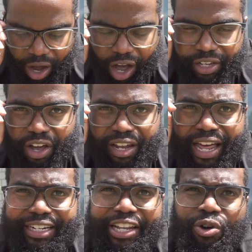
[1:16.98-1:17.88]
all y'all
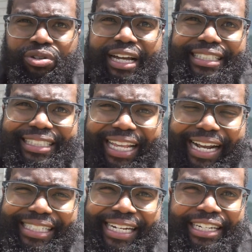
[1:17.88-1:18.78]
out there who like to
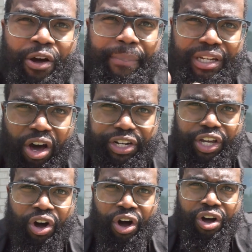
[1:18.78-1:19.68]
take shit that don't belong to
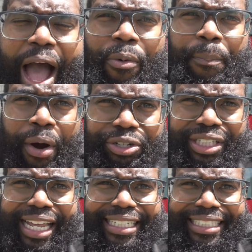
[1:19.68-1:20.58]
y'all, I would
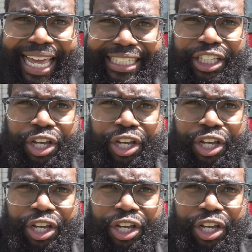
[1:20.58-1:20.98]
personally like to say this to